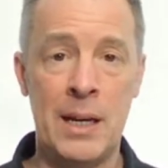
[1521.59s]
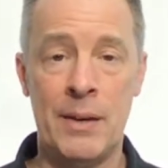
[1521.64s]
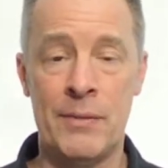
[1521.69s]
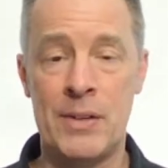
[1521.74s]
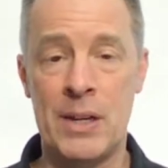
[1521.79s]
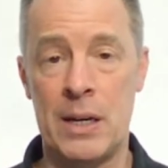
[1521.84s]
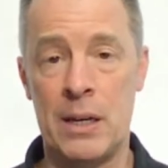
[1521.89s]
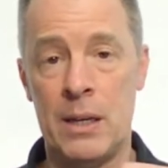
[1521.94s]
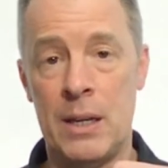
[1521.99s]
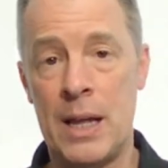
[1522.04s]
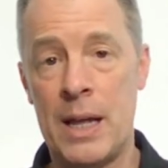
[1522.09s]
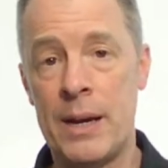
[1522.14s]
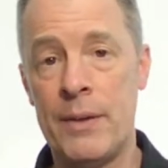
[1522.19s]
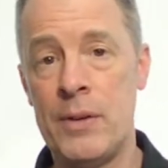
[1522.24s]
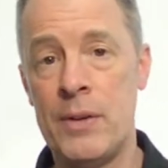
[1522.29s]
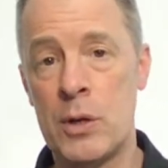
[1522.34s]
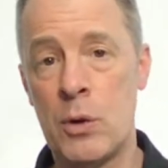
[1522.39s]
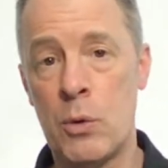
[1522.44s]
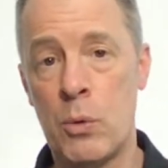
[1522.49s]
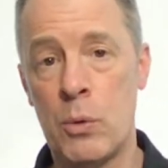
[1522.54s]
I've got a lot
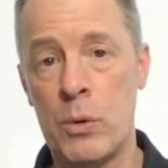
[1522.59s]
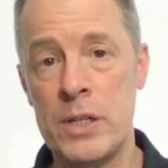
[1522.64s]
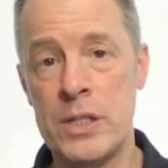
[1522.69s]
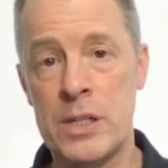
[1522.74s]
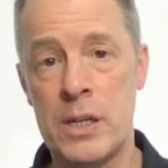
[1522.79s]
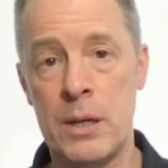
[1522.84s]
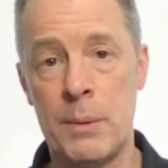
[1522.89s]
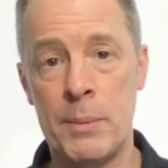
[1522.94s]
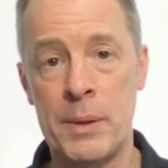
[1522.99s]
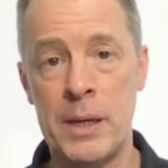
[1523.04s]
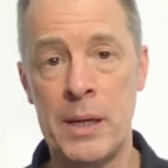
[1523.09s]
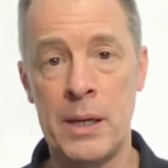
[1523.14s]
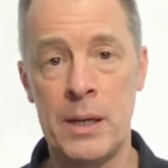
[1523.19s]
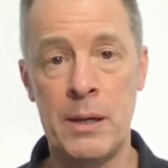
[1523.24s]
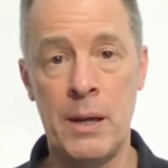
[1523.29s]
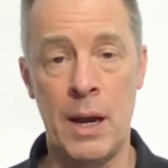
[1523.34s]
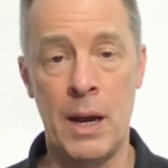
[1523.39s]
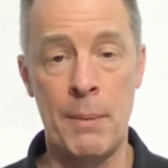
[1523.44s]
of inquiries coming in.